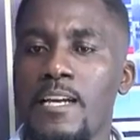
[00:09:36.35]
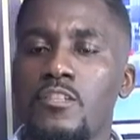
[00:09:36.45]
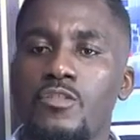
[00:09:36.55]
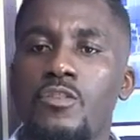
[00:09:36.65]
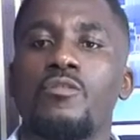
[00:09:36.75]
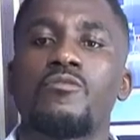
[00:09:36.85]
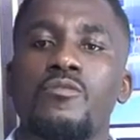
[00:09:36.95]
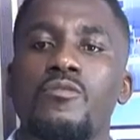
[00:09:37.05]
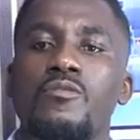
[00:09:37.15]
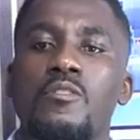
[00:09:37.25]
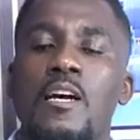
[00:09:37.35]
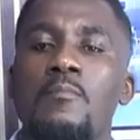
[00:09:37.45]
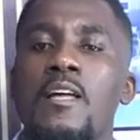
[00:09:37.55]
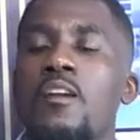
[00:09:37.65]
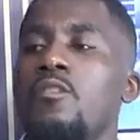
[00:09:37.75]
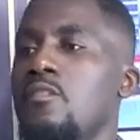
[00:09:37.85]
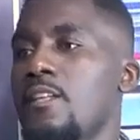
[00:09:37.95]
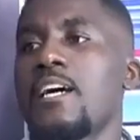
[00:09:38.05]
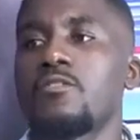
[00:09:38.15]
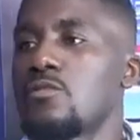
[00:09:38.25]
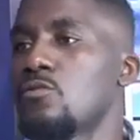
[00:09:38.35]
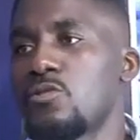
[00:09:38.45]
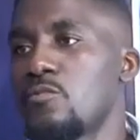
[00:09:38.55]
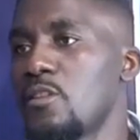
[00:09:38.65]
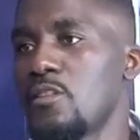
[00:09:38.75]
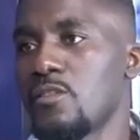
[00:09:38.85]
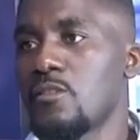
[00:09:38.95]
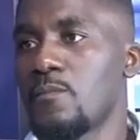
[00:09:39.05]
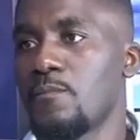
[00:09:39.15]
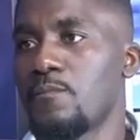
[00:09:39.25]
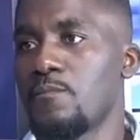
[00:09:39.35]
I'm not on a lot of social media